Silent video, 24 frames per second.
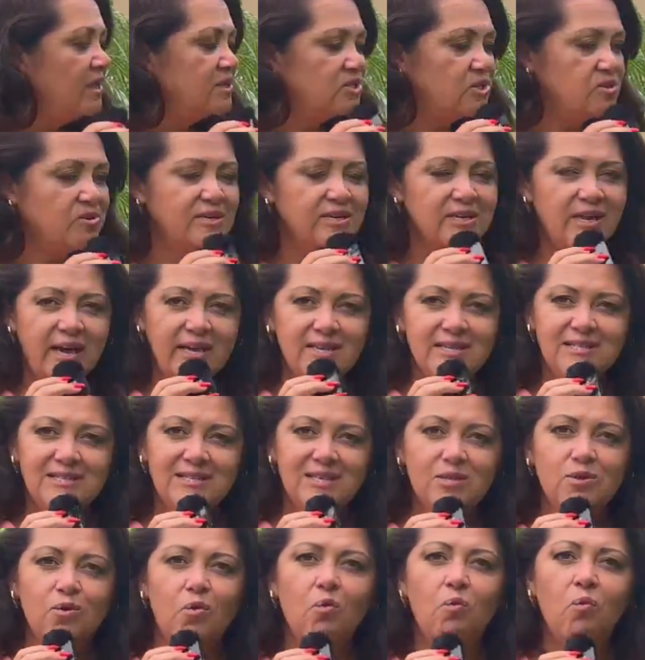So you can kind of
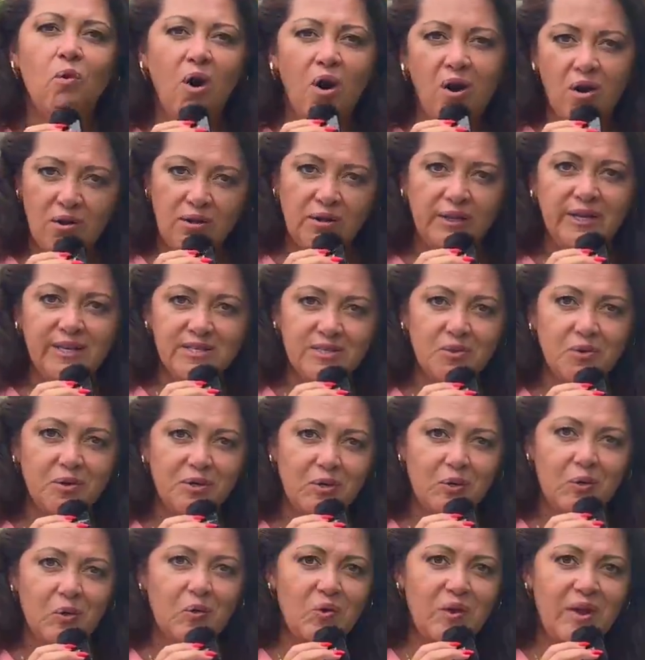see the wall it's going
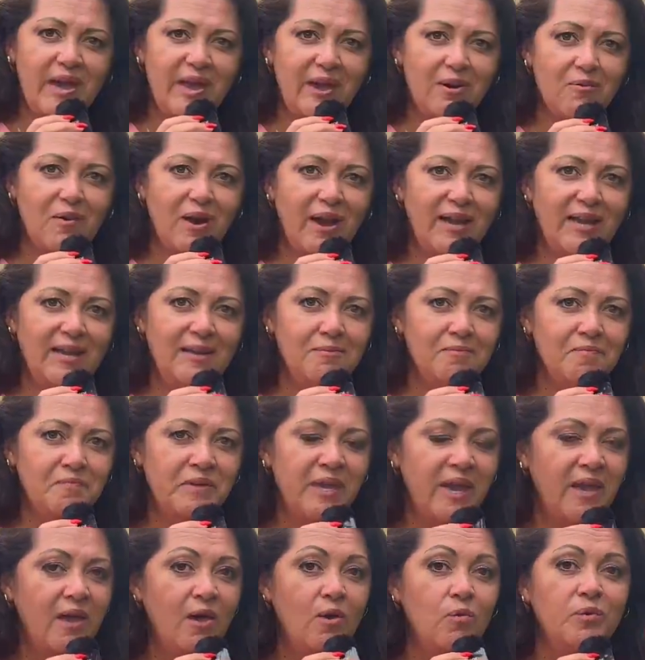to create, right?
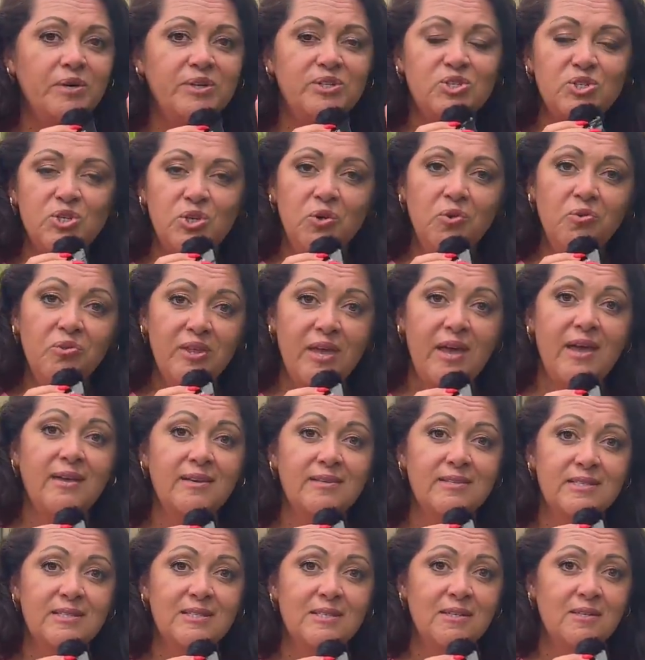With 2
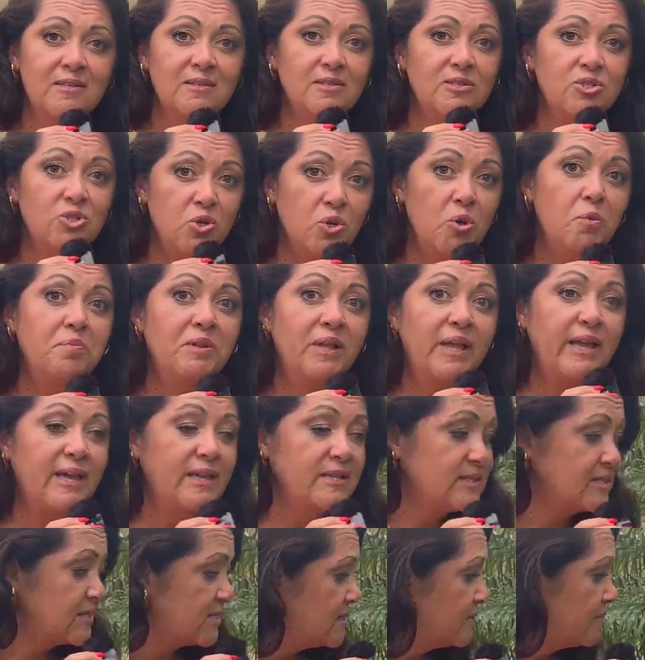things, 2
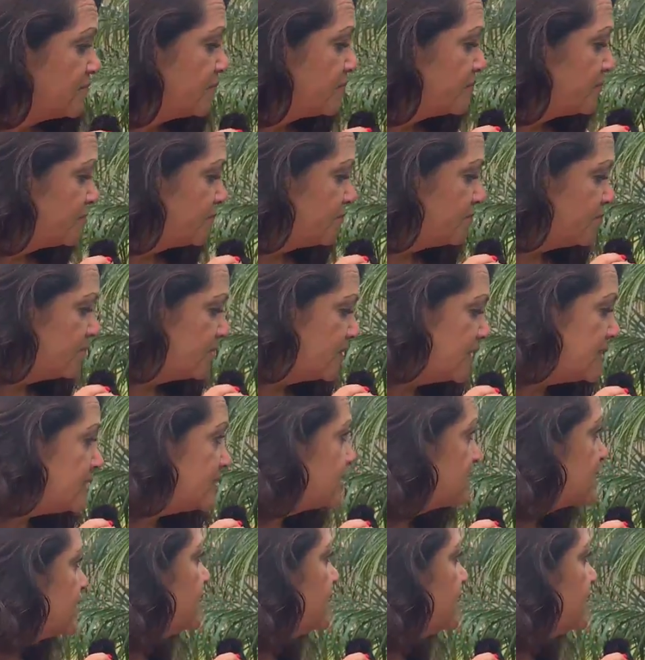plants, this